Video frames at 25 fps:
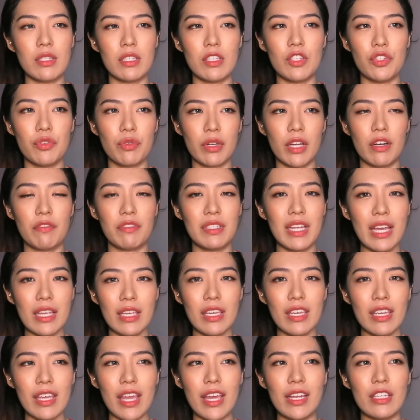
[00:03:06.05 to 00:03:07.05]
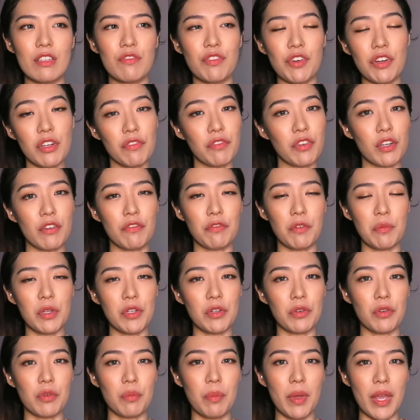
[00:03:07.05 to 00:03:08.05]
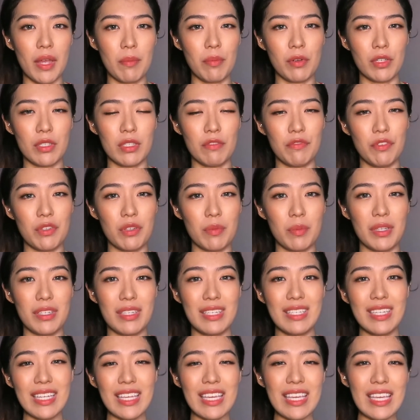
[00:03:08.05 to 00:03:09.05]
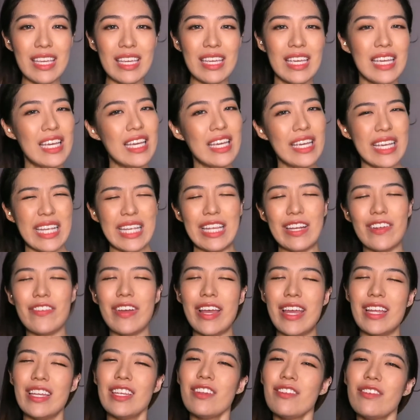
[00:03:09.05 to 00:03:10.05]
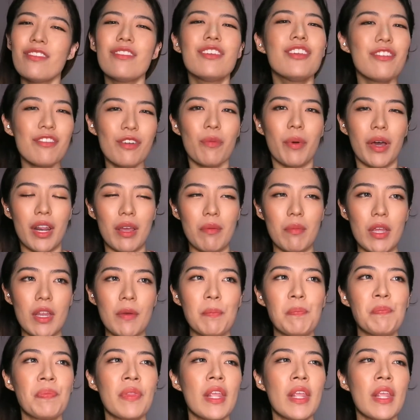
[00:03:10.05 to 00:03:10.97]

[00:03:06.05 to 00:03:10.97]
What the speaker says: It's still kind of tacky and it's very difficult for me to go to bed because it feels a bit sticky, and you know what I mean.